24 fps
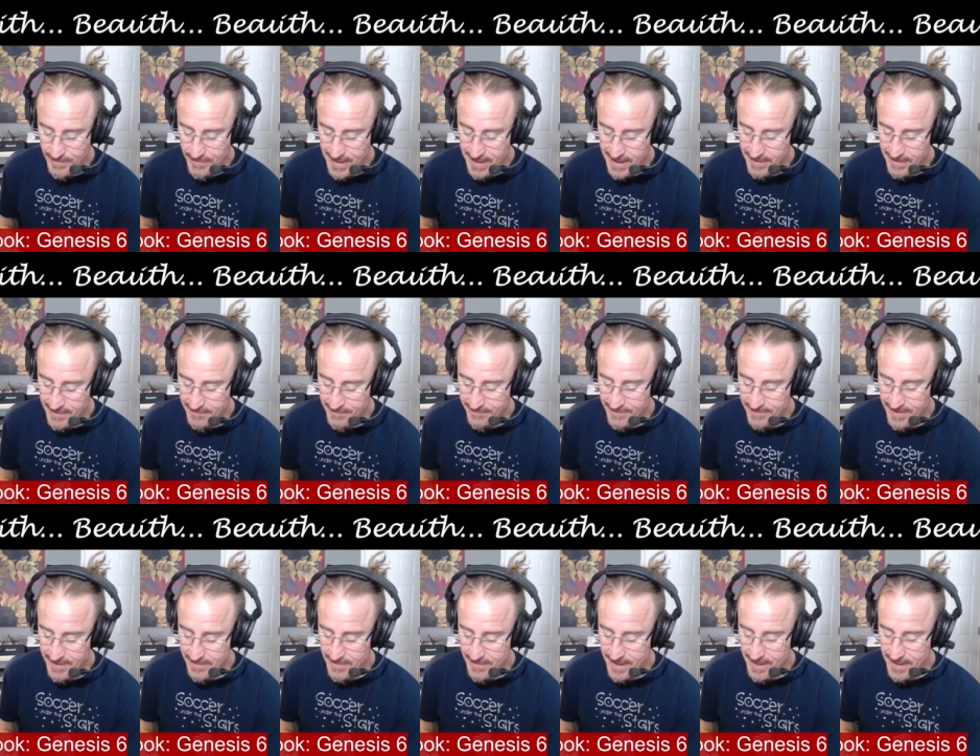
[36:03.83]
Male and
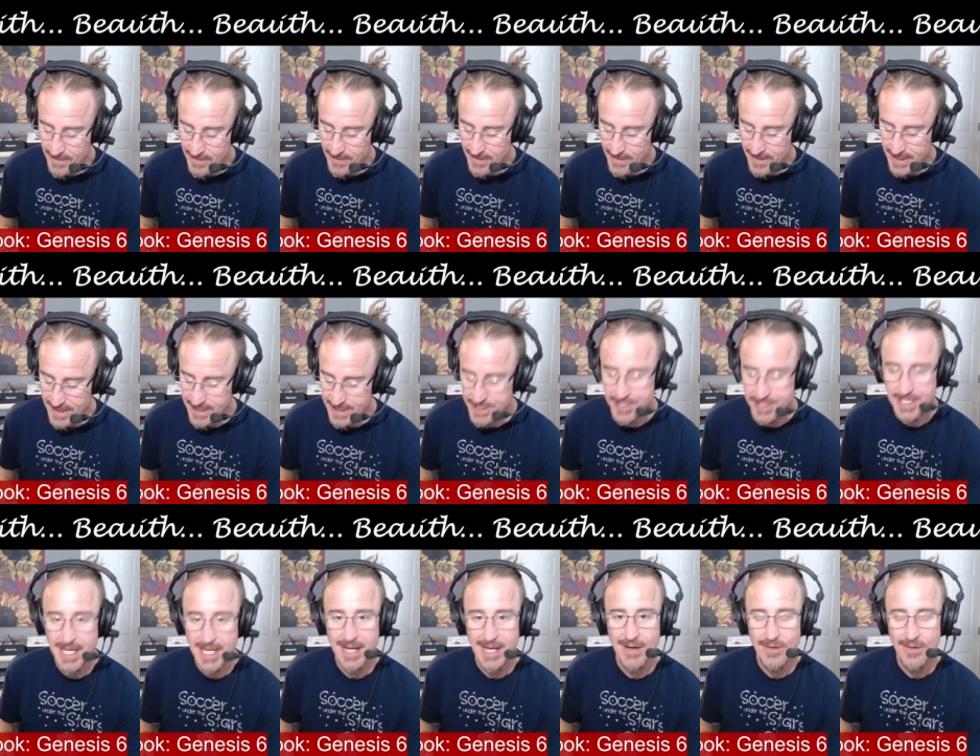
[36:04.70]
female, they
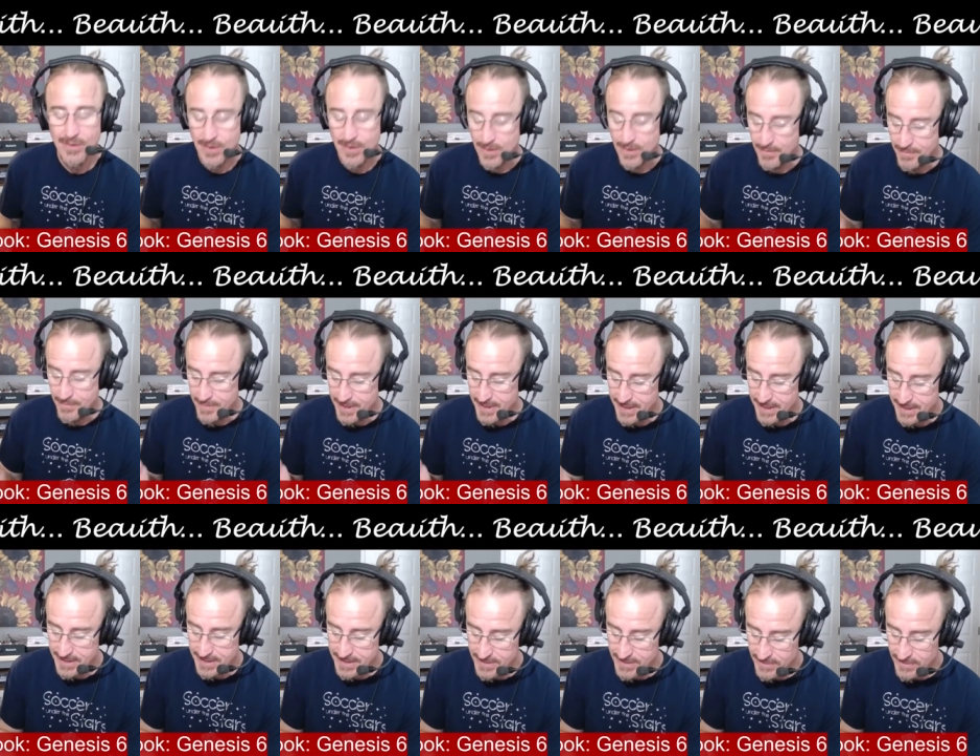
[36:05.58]
shall
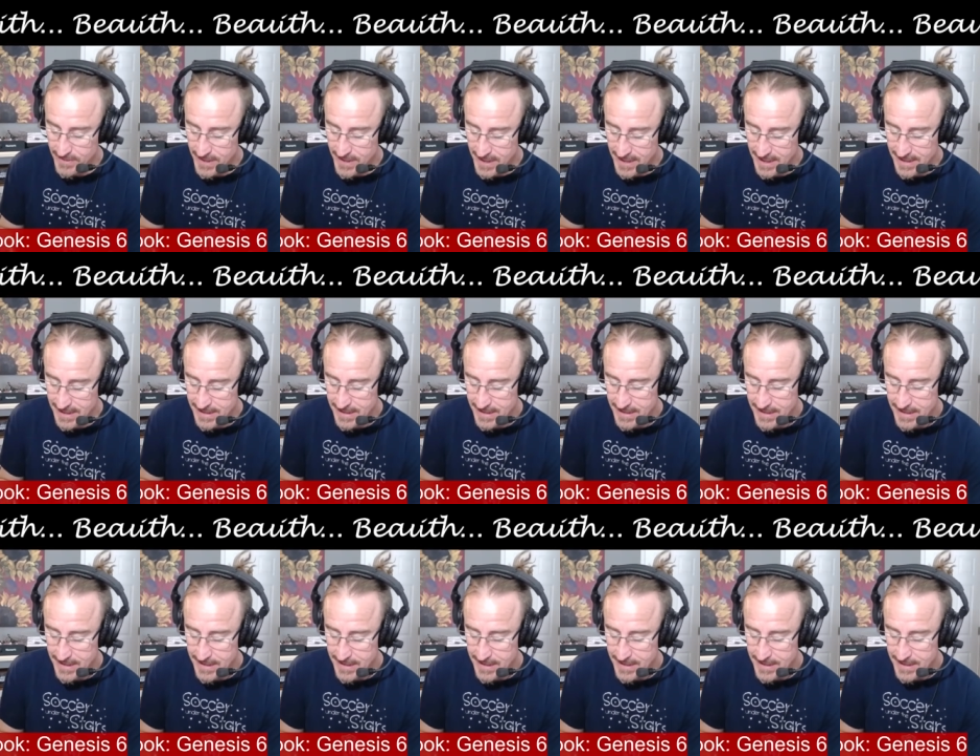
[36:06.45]
be. So God
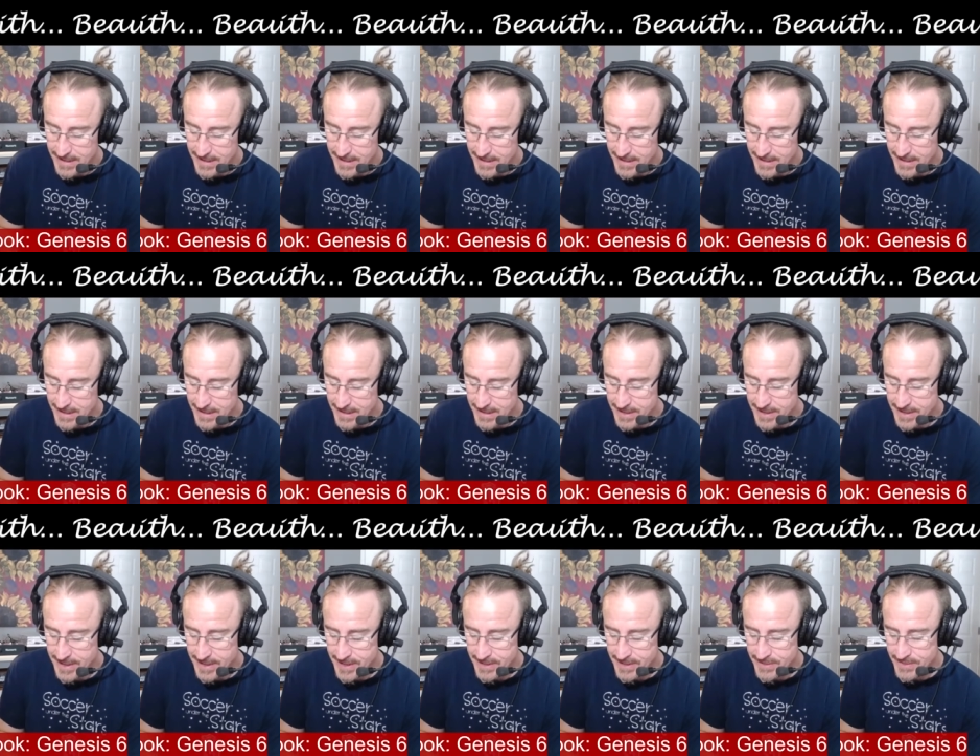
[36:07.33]

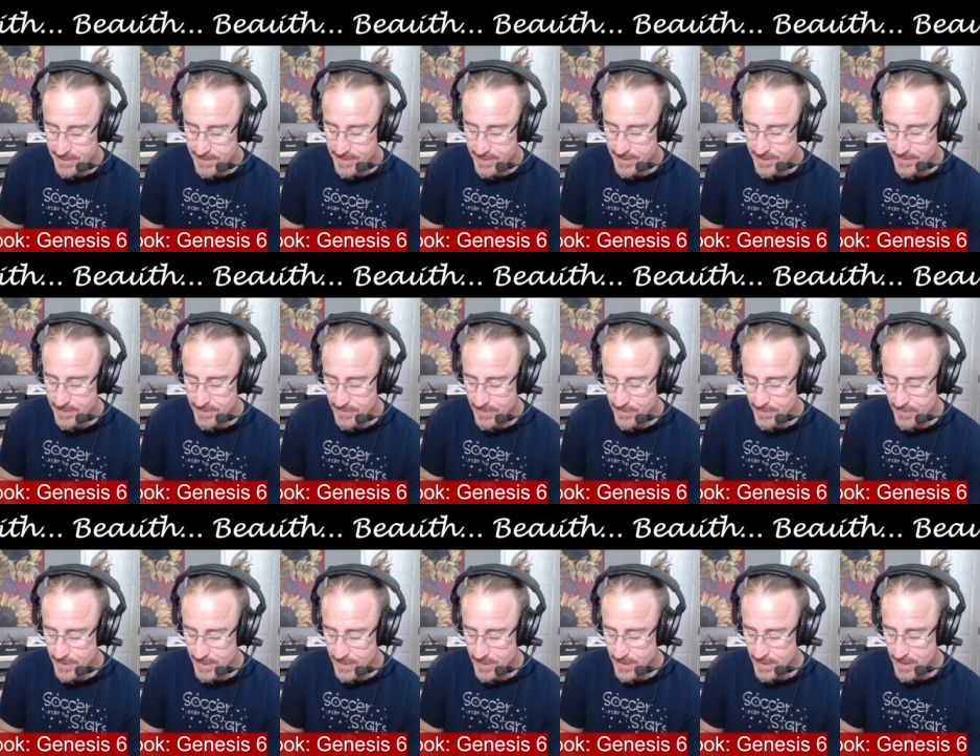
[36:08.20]
continues to
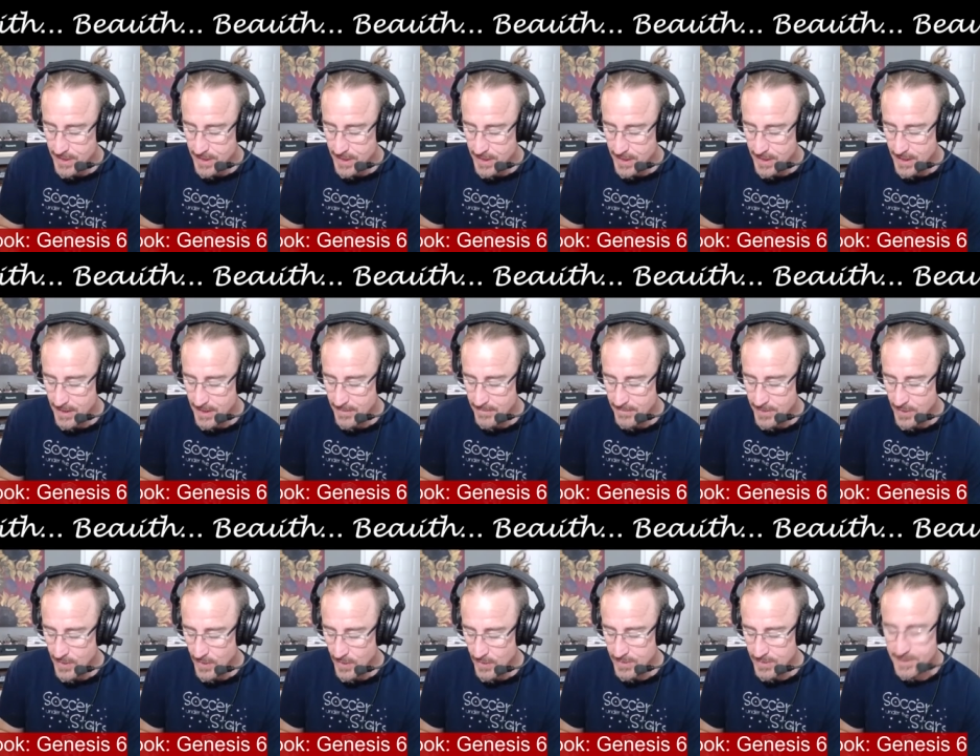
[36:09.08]
um,
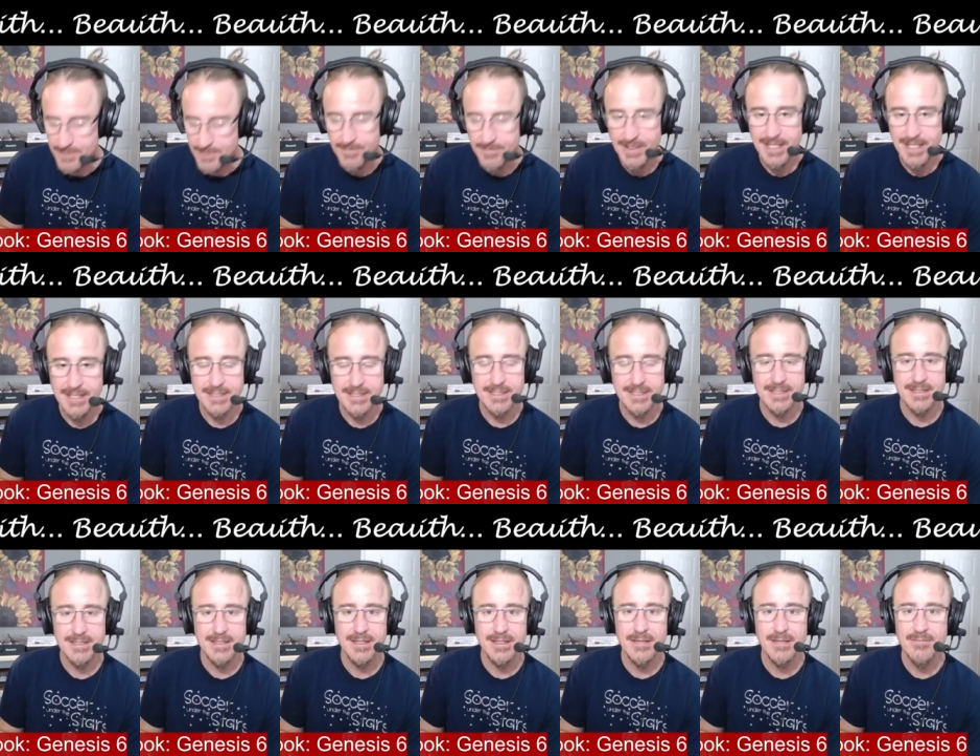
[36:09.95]
cultivate
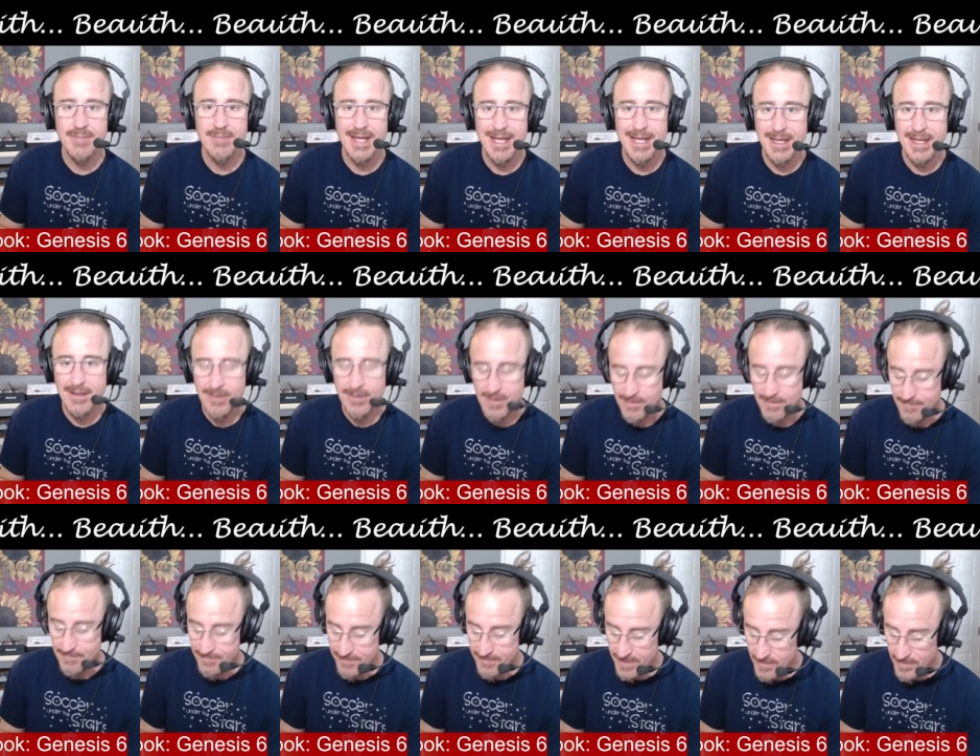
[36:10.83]
the male
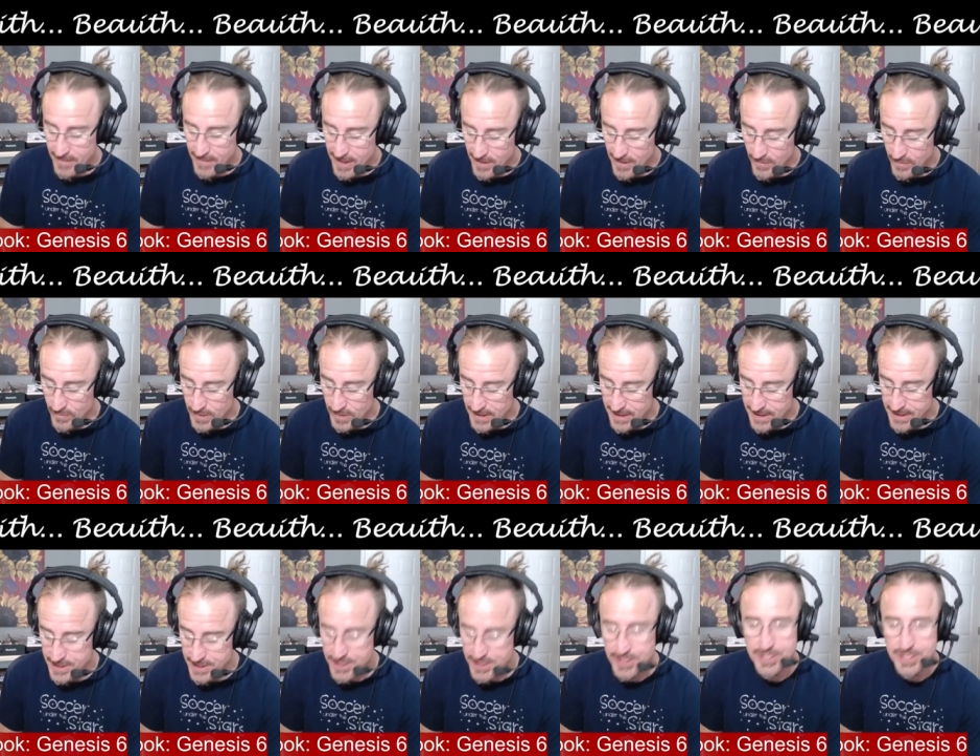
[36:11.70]
female
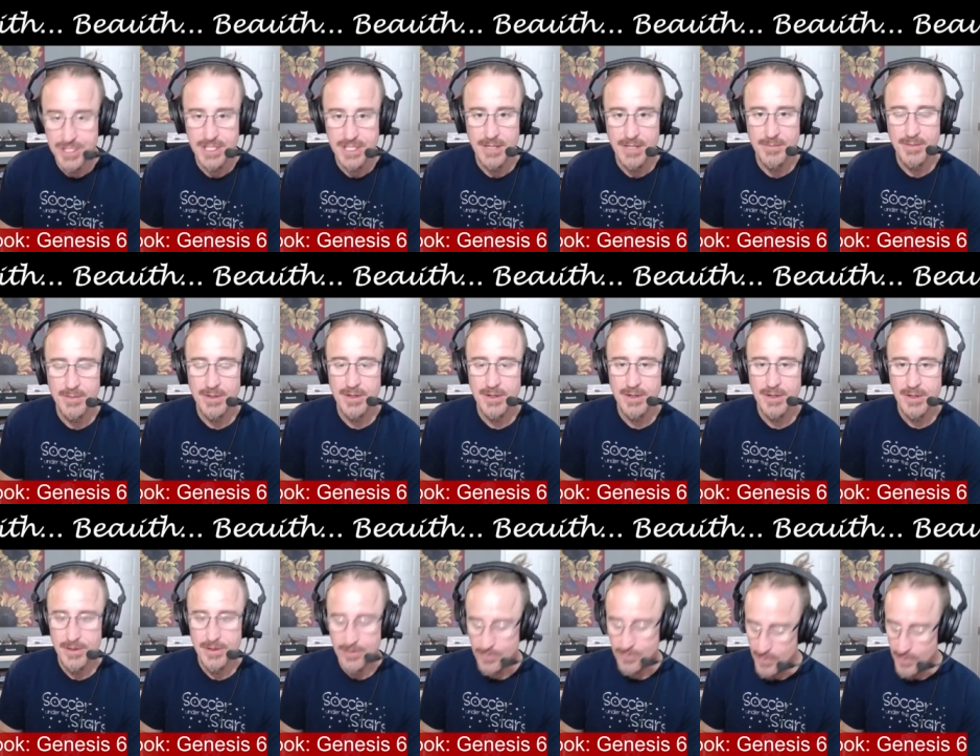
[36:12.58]
relationship
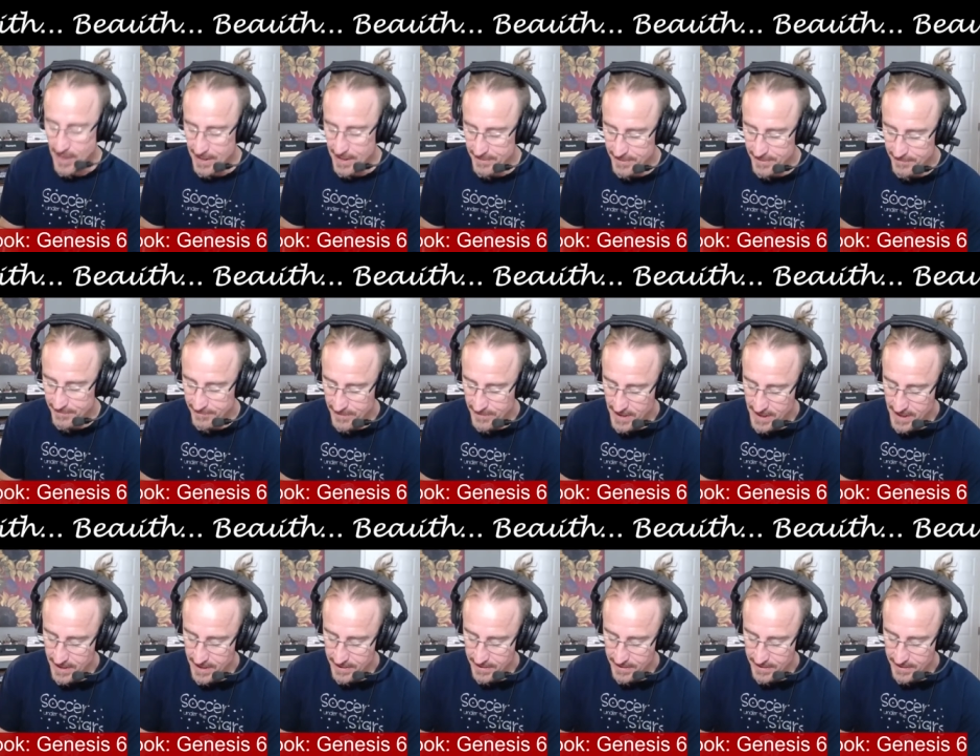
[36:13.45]
throughout the flood.